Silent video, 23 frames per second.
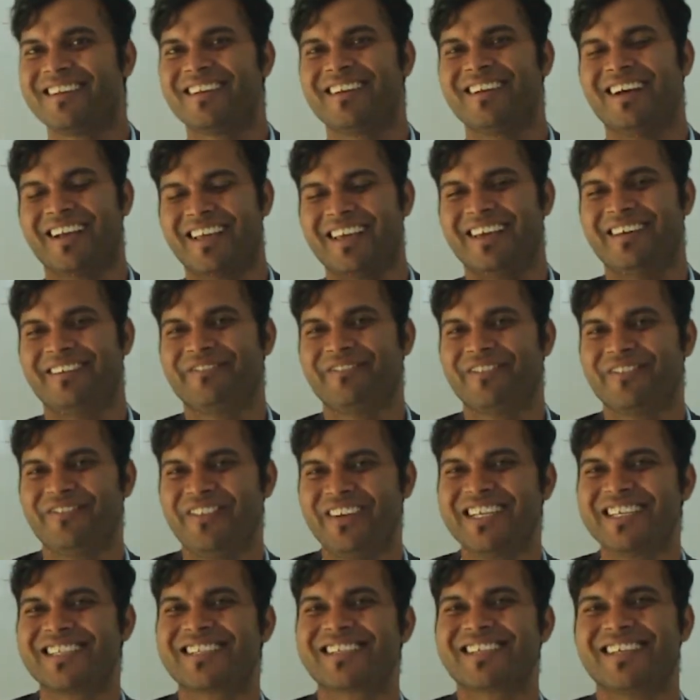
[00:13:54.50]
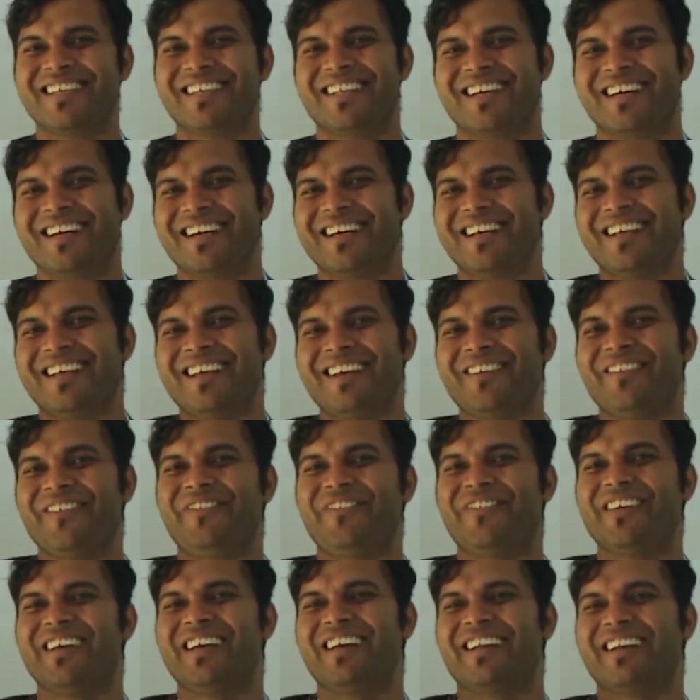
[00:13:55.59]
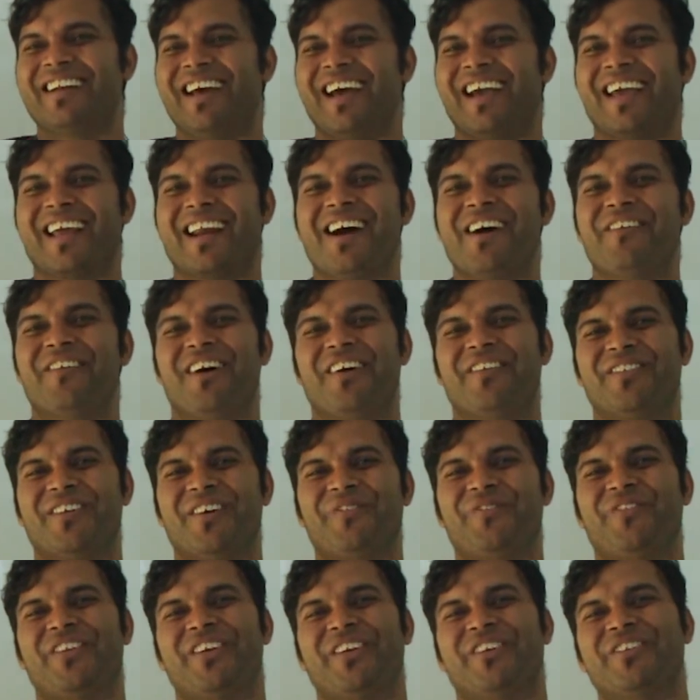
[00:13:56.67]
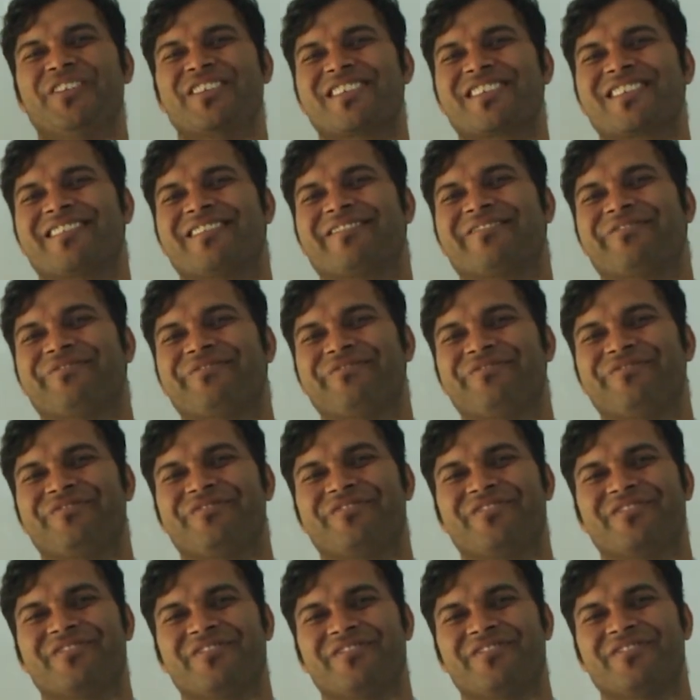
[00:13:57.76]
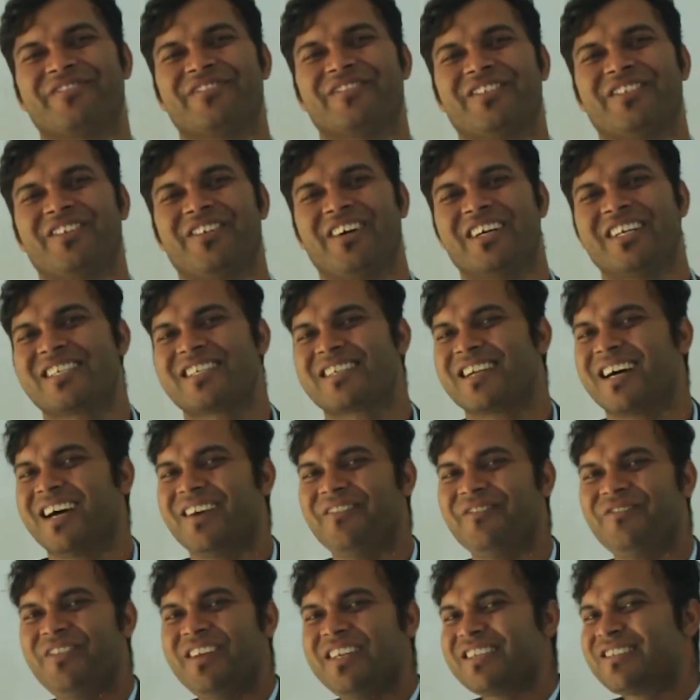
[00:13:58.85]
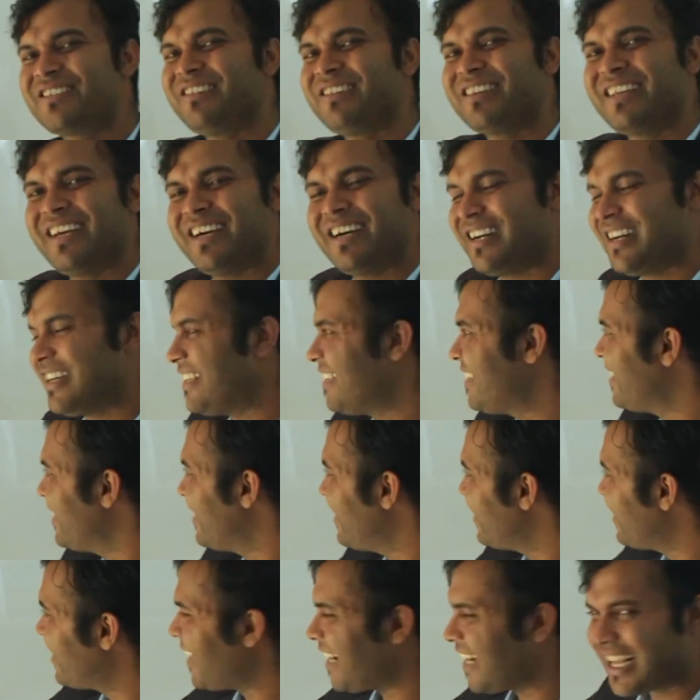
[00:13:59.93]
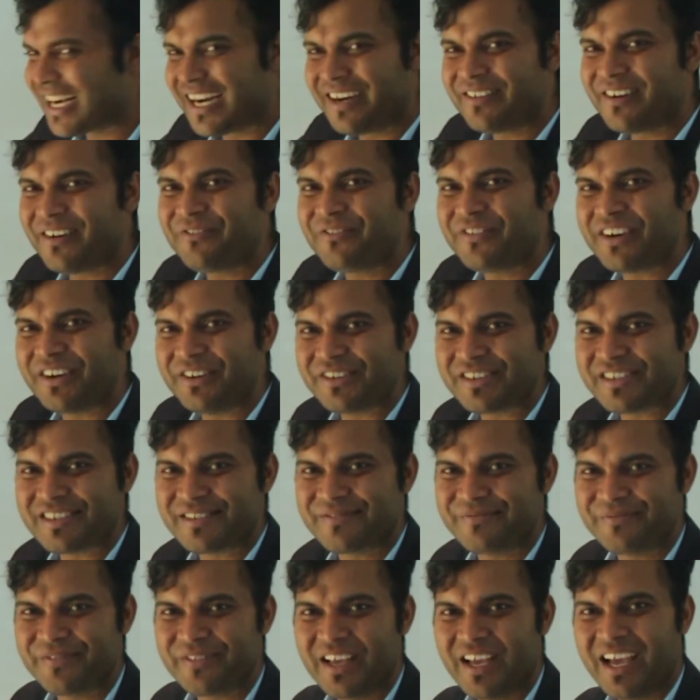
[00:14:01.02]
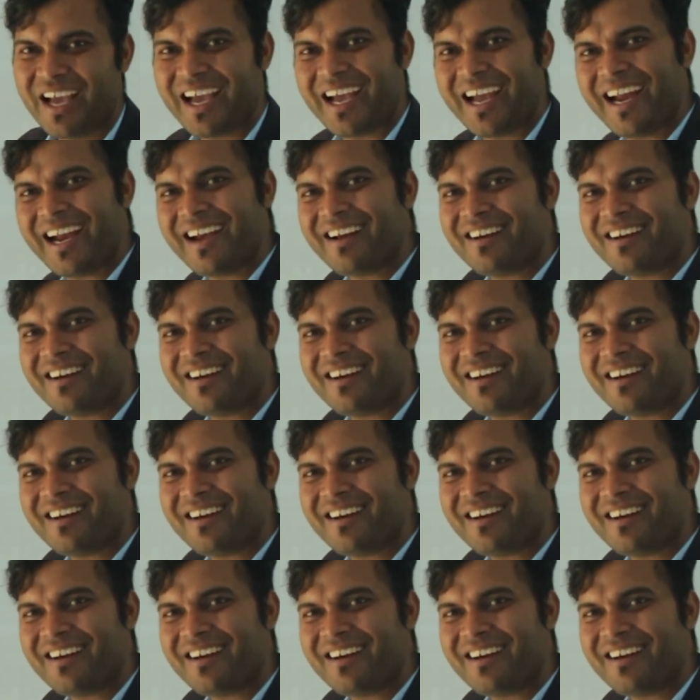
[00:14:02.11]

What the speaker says: Okay, please see the diagram of fruits. Once time, please look there. Diagram of fruits and